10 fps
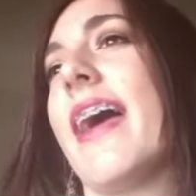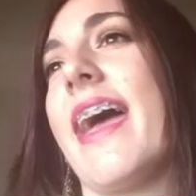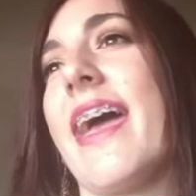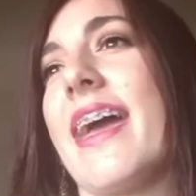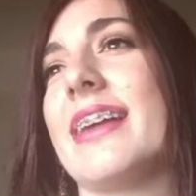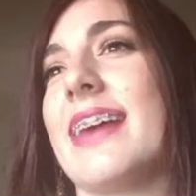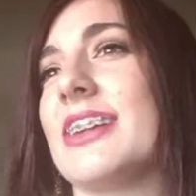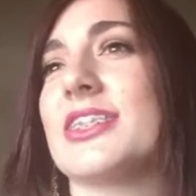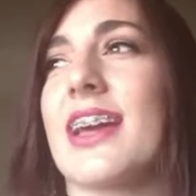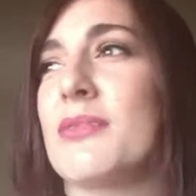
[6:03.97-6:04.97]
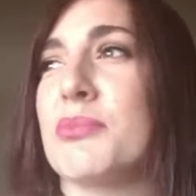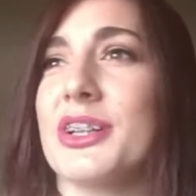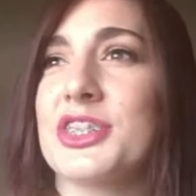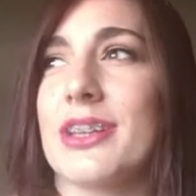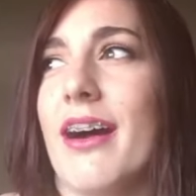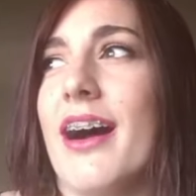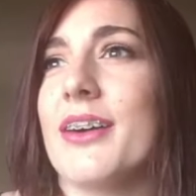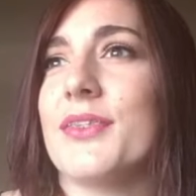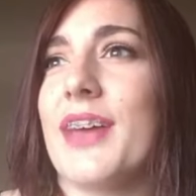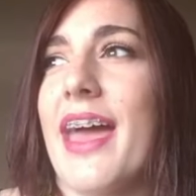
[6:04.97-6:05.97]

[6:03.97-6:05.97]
And I just kind of brushed it off.